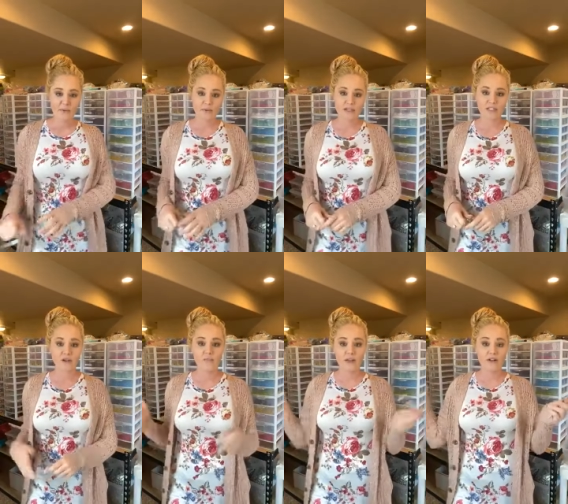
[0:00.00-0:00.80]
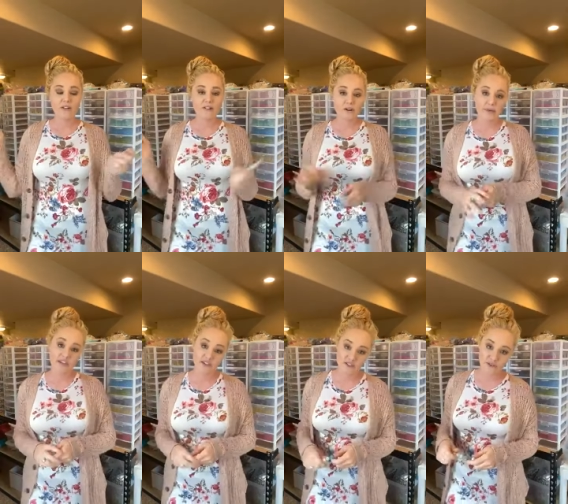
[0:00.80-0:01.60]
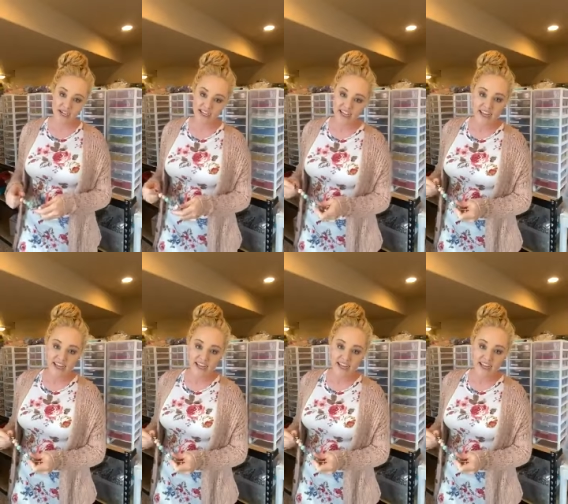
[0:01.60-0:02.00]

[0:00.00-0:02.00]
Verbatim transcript: We just, we can only do what we can do, right?